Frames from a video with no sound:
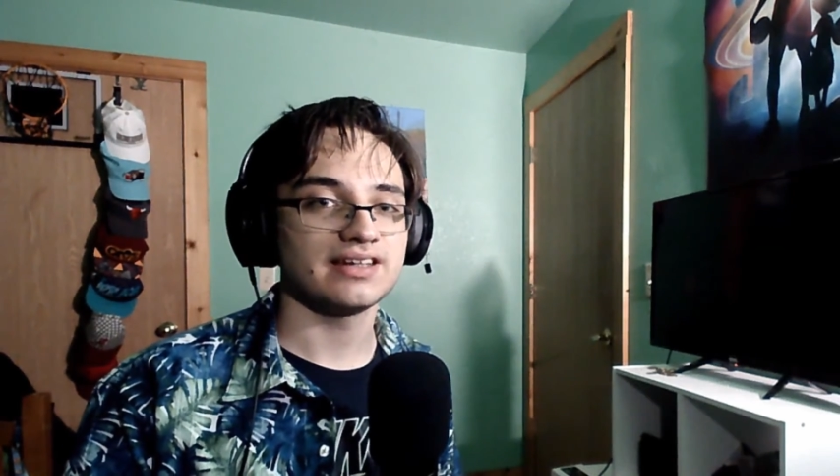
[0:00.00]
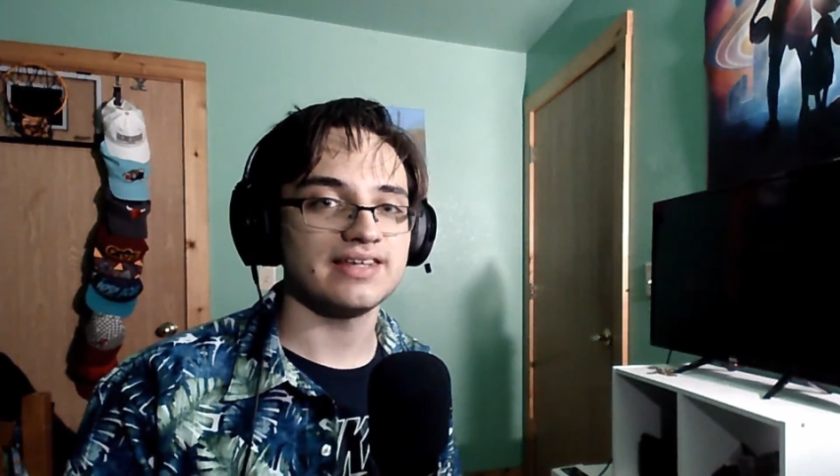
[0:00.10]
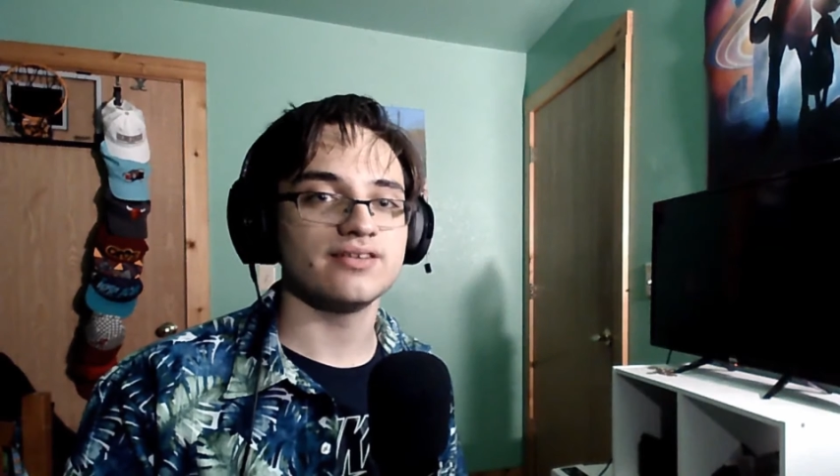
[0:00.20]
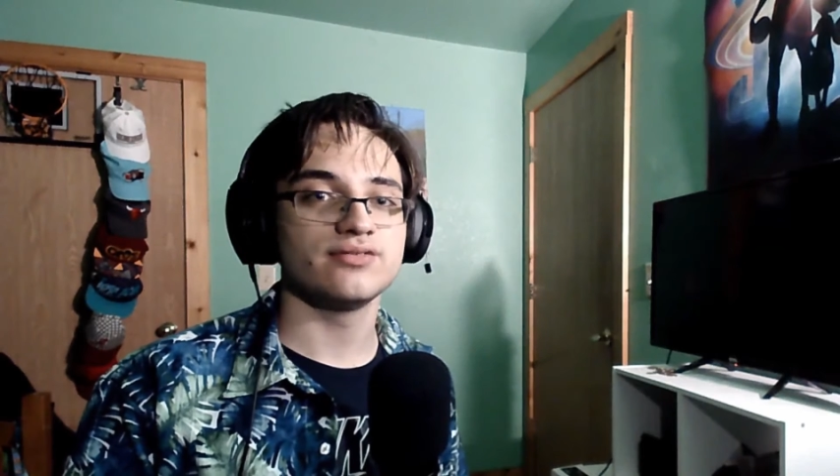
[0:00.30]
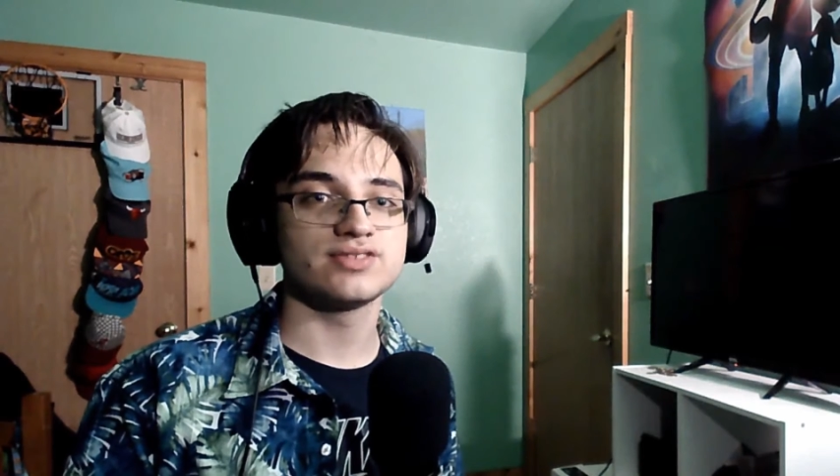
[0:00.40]

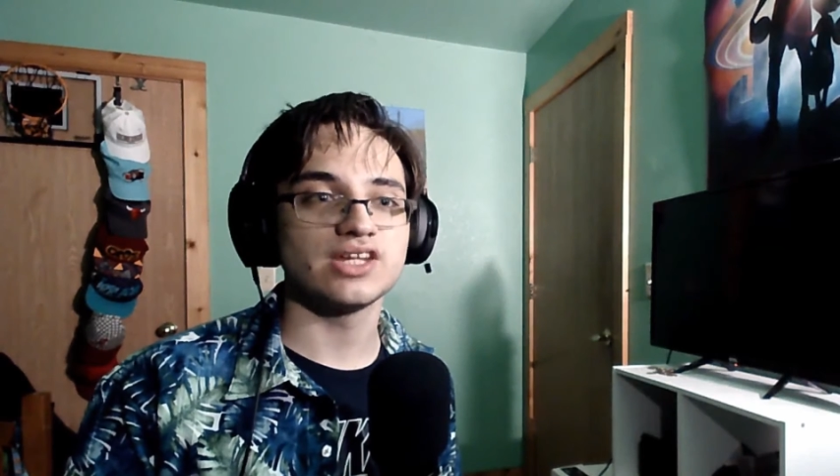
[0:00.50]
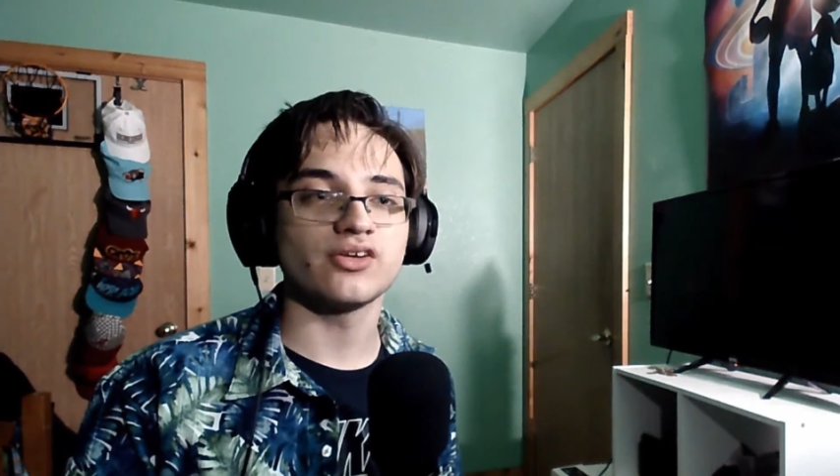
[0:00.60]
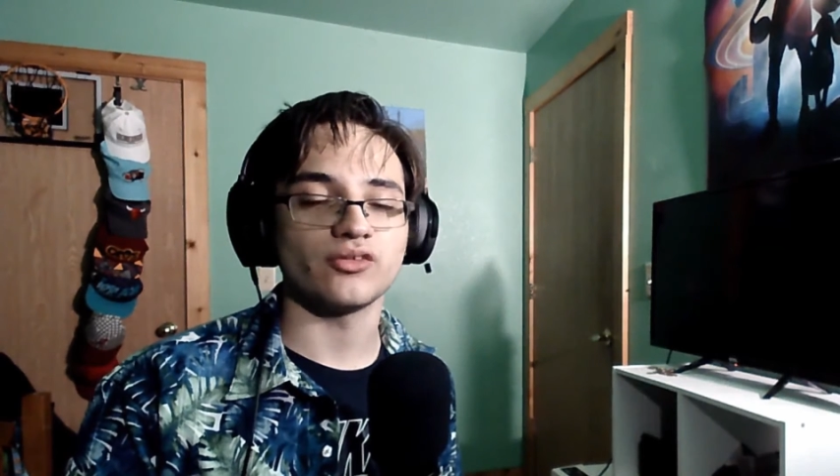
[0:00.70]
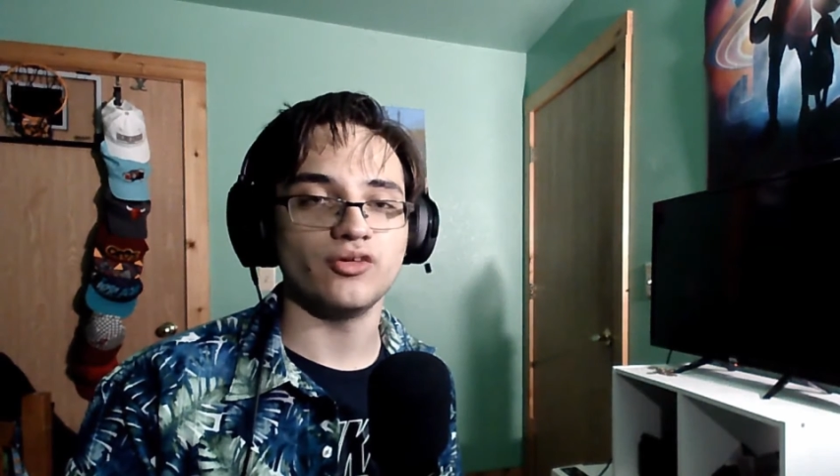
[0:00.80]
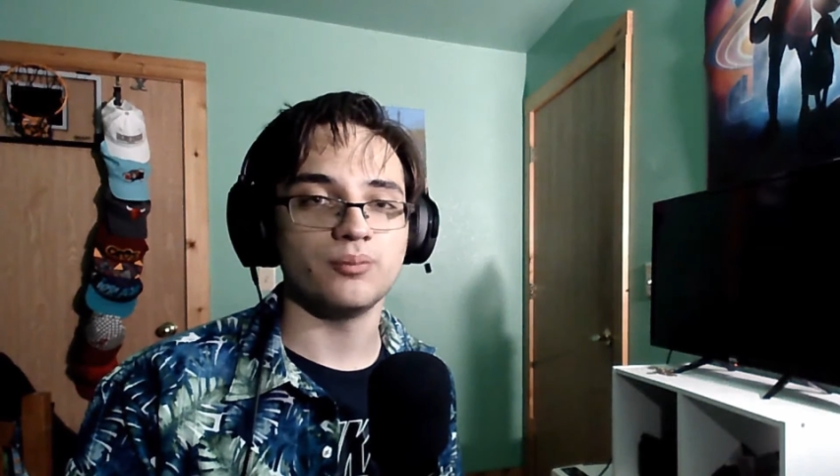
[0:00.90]
gives the
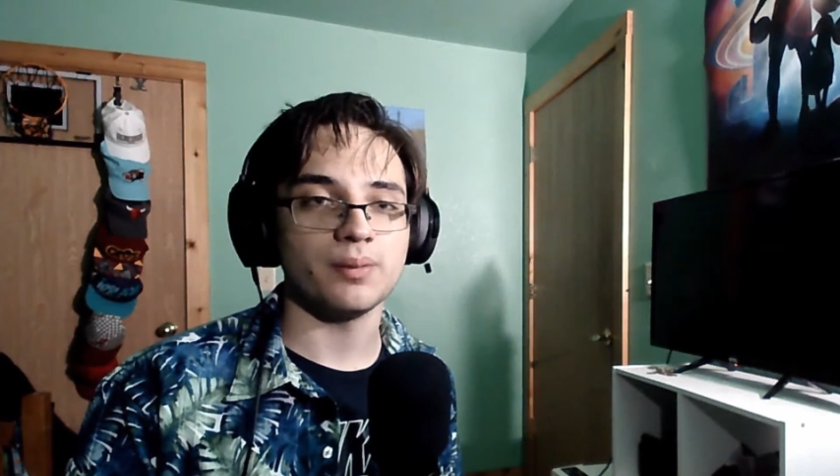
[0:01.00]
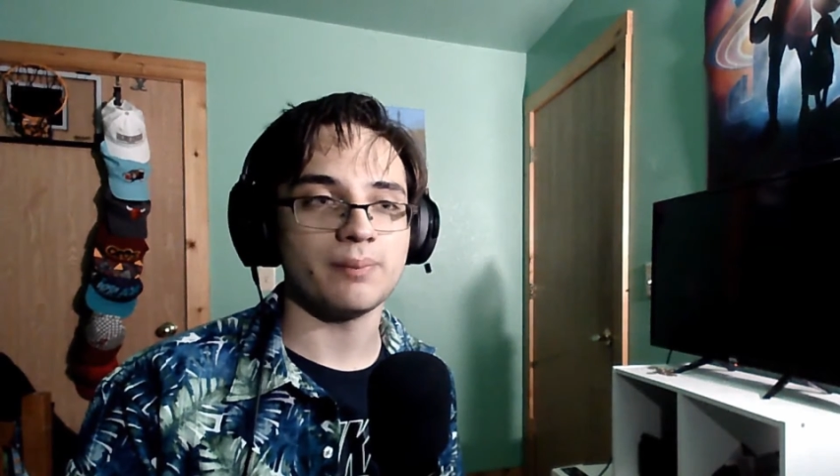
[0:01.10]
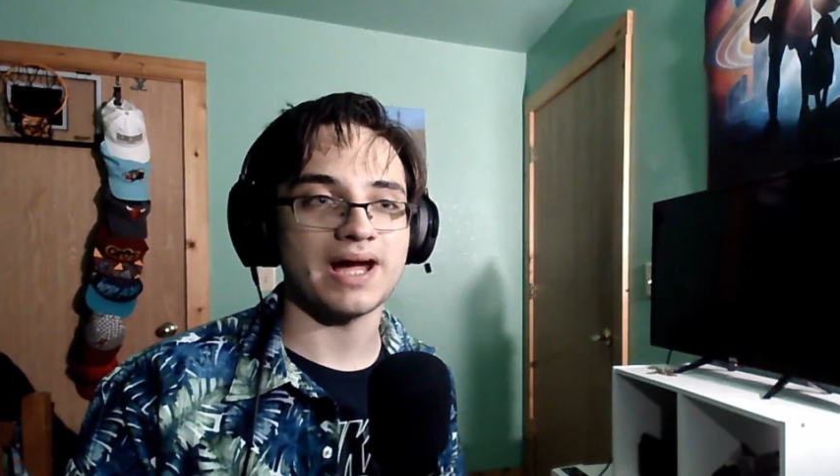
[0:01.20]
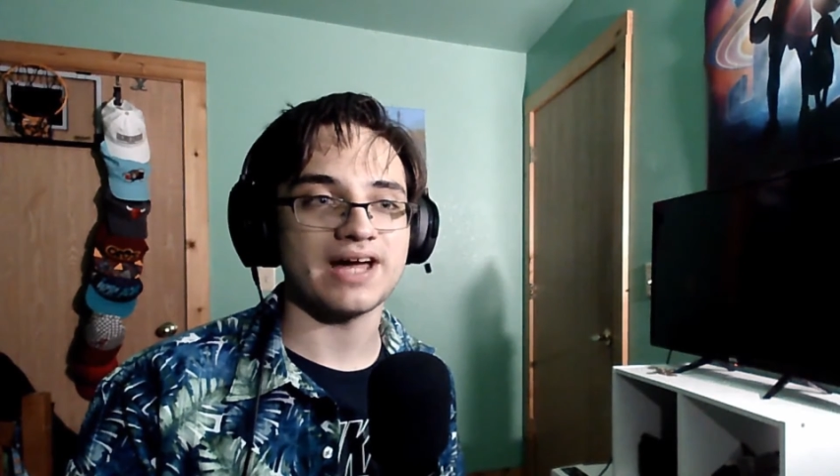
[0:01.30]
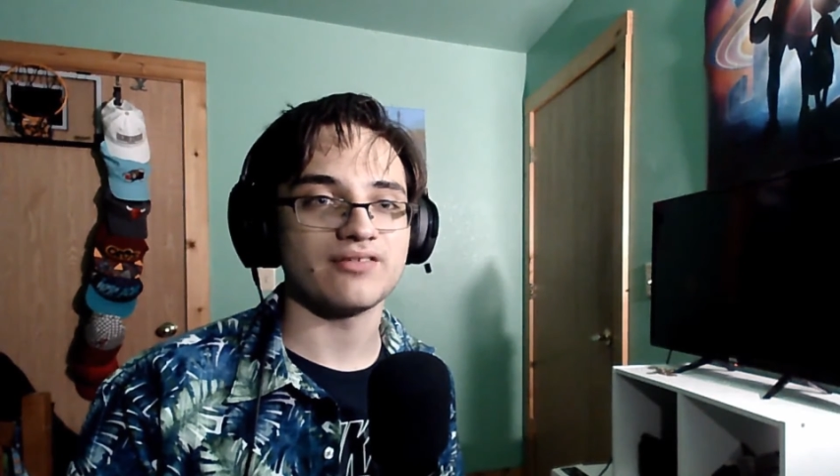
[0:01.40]
group a
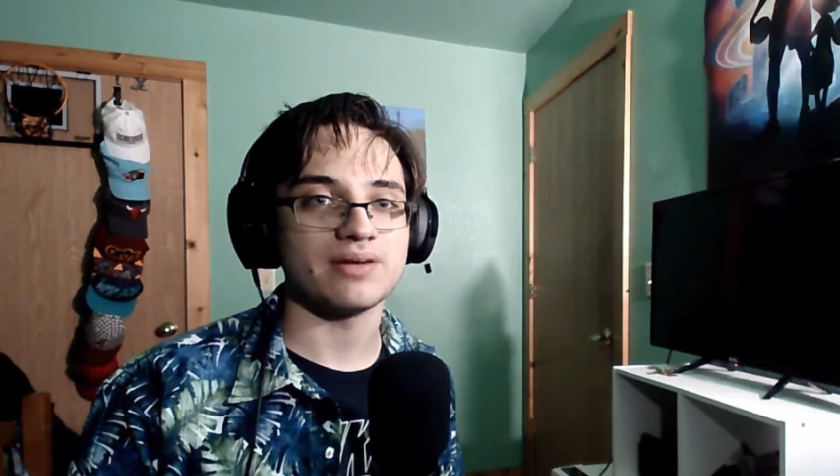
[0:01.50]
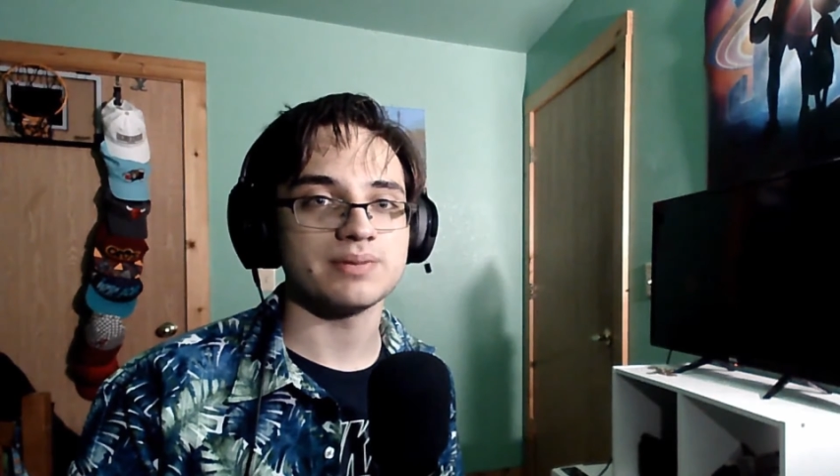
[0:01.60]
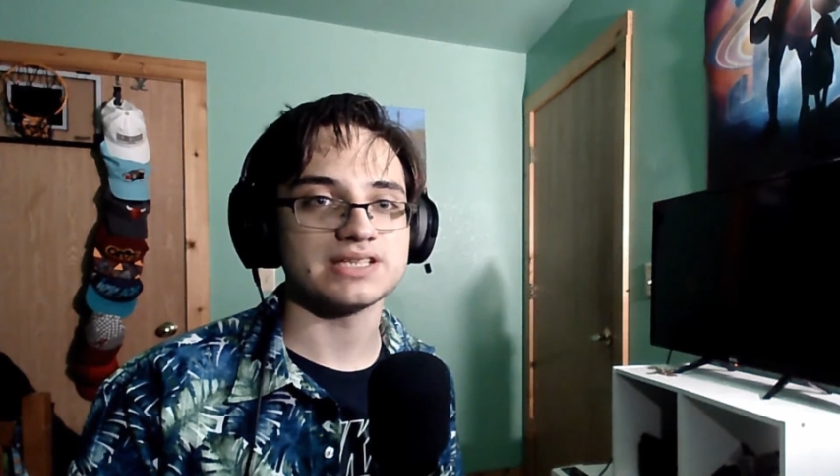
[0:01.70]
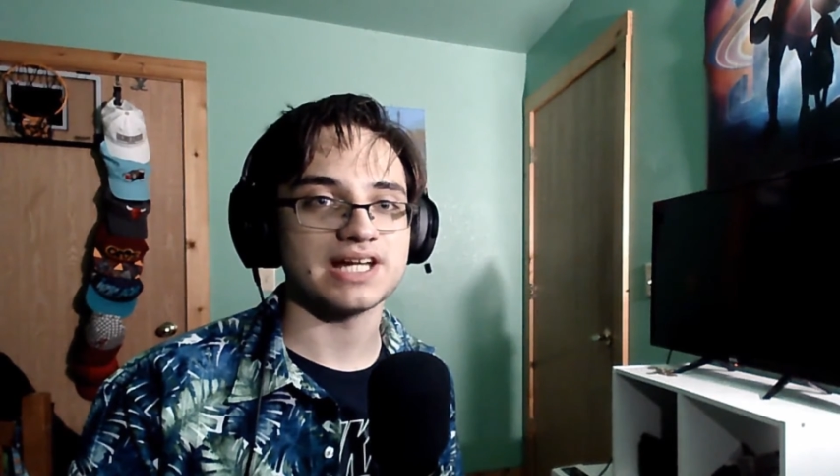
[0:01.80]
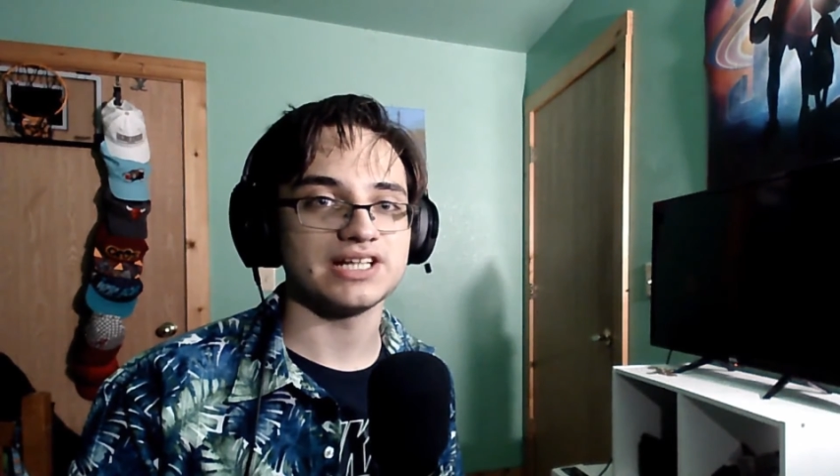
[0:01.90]
bad
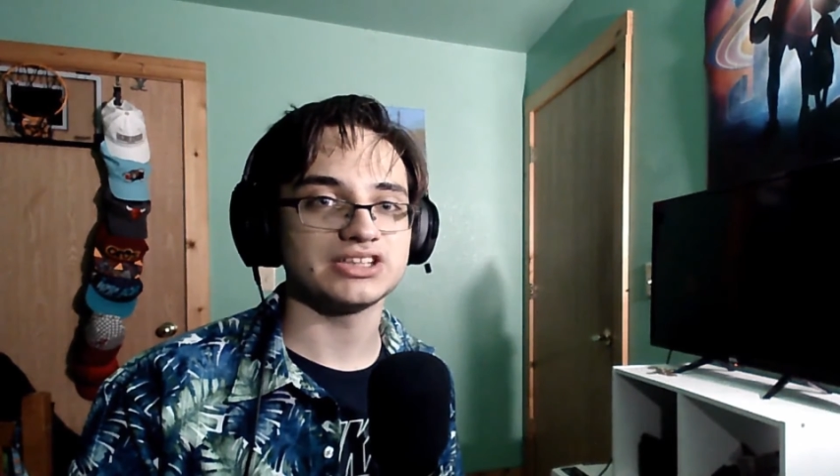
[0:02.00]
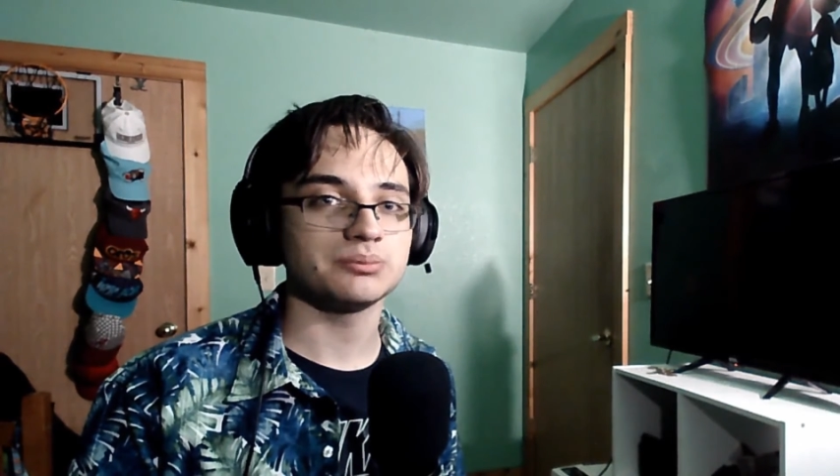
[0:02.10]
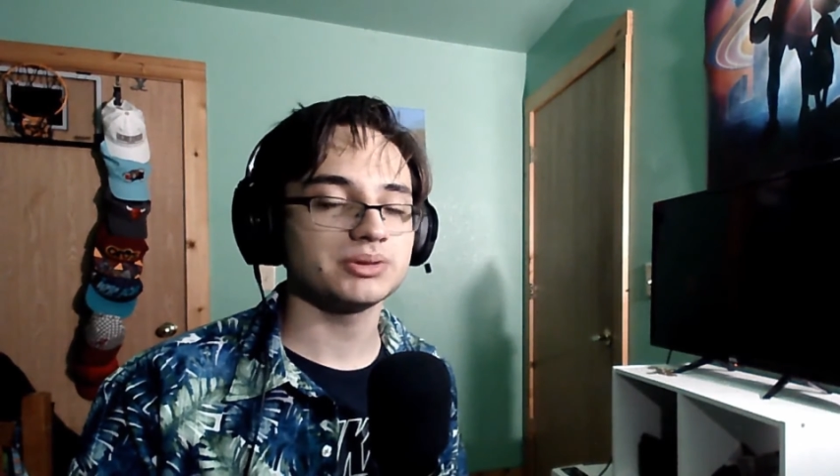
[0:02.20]
reputation,